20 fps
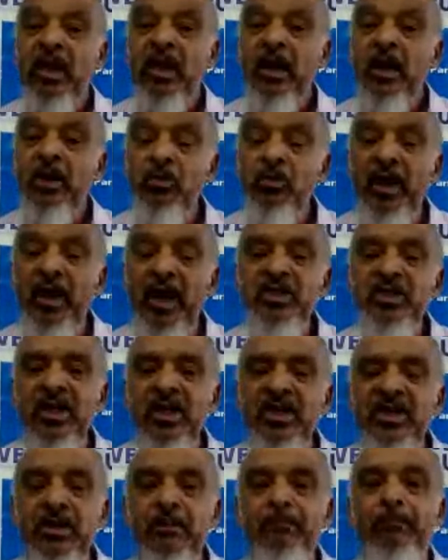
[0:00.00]

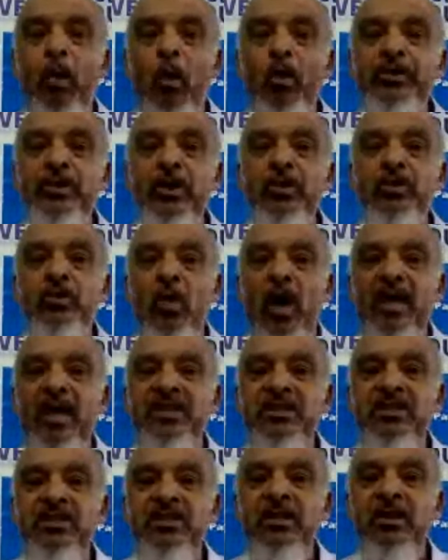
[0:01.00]
Education is important to
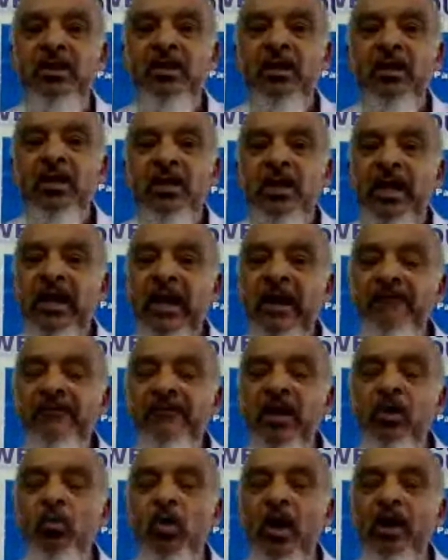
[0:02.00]
us.
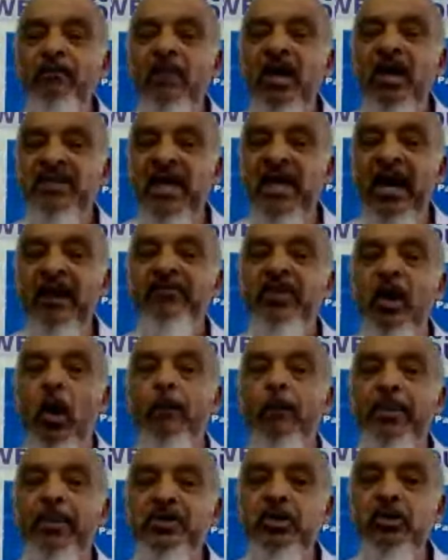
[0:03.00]
Everyone must have the
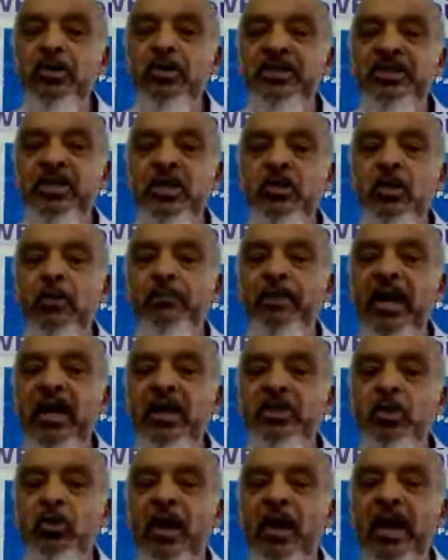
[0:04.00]
opportunity to be
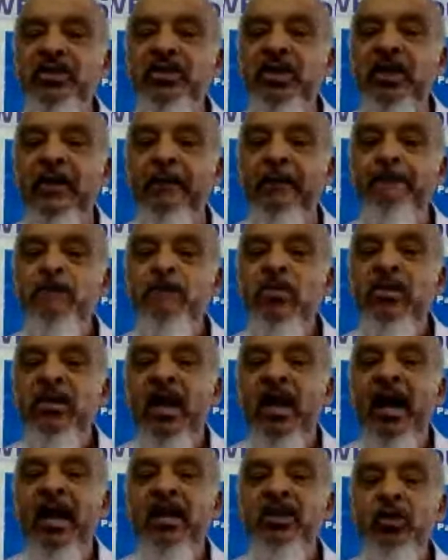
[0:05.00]
educated,
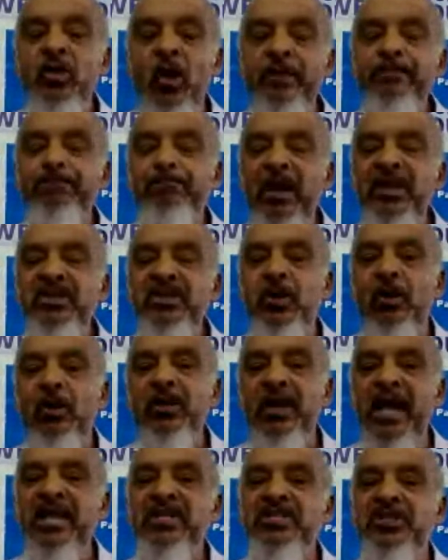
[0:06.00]
and not based on
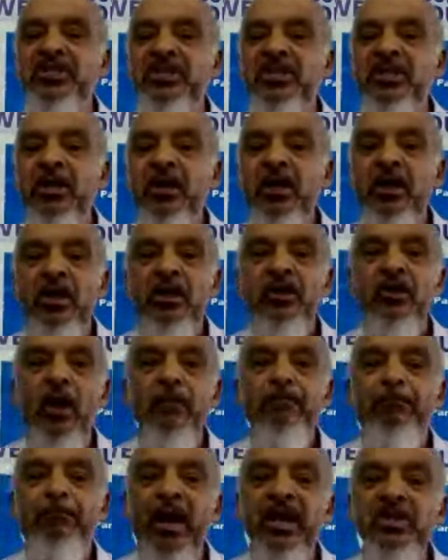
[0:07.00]
race,
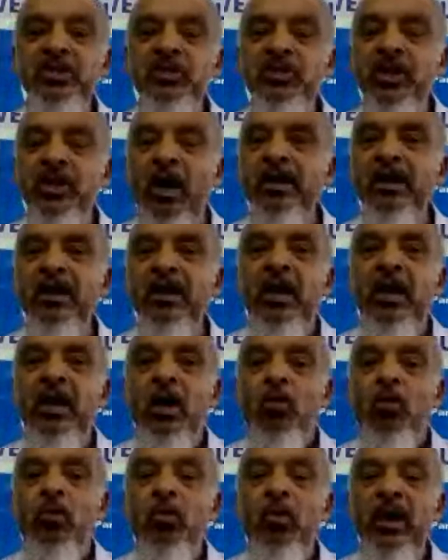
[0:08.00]
not based on
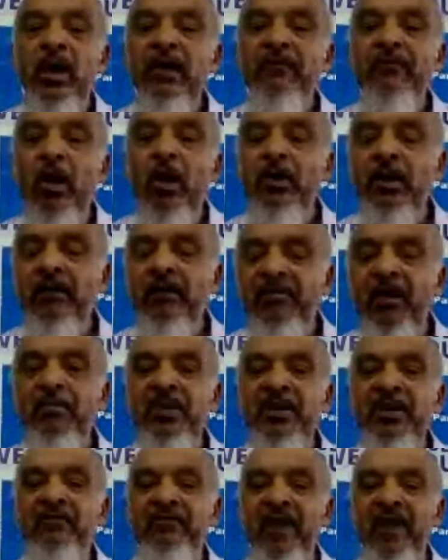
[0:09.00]
whoever, on
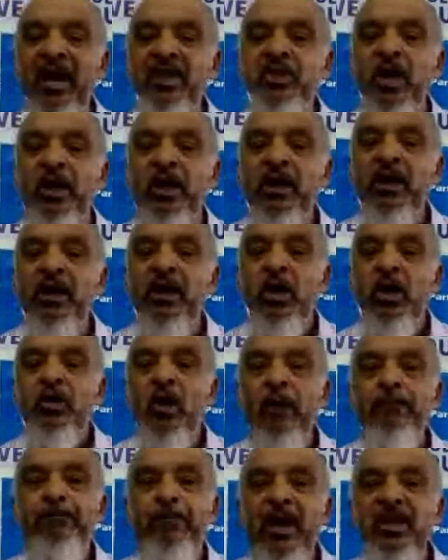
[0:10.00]
affirmative action,
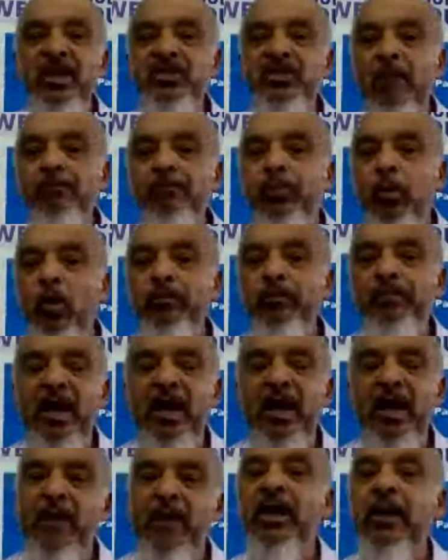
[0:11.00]
not based on
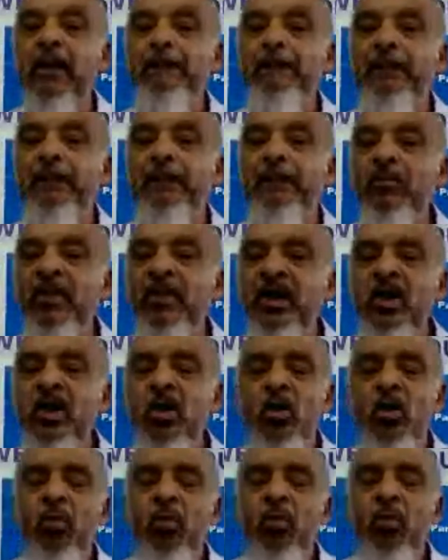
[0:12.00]
broad-based black economic
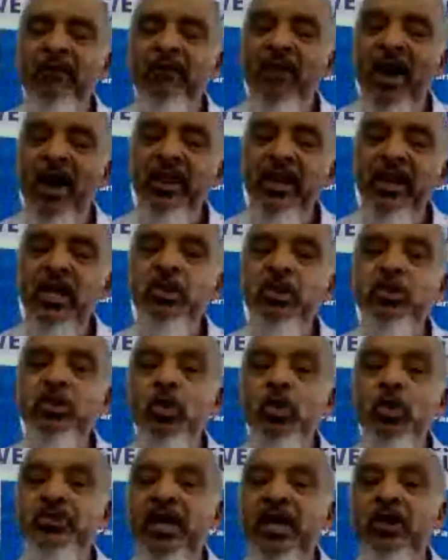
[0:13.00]
empowerment. We have other
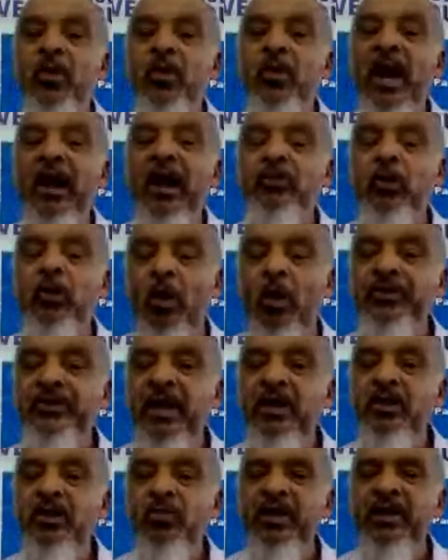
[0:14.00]
issues that we have to
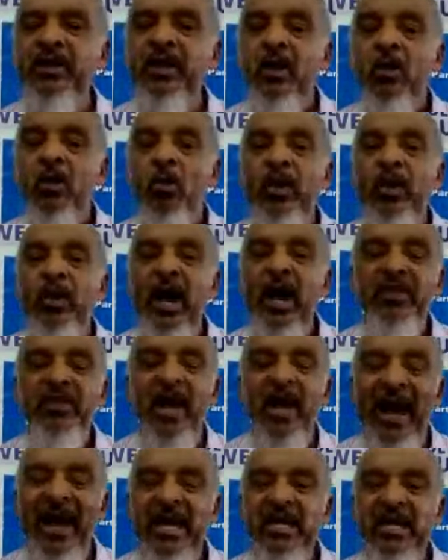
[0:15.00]
contend with. We
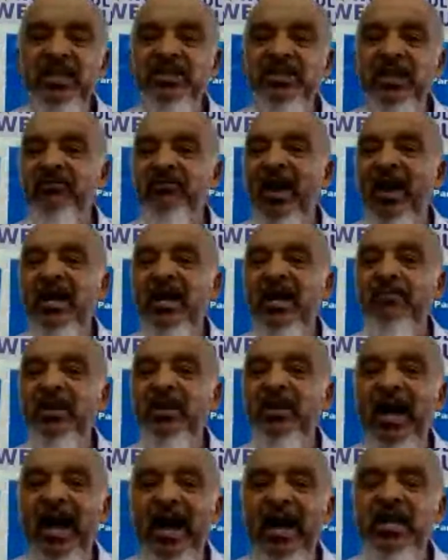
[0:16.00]
have the AIDS
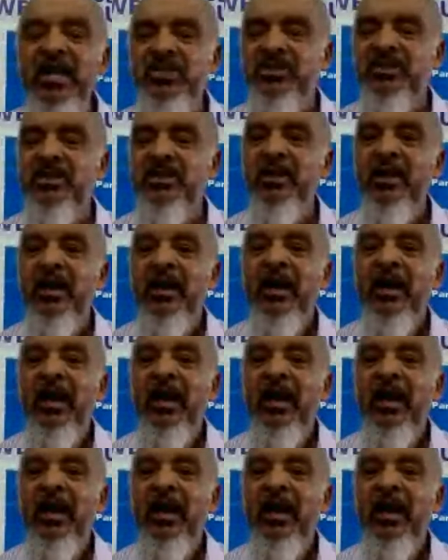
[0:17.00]
environment, the AIDS,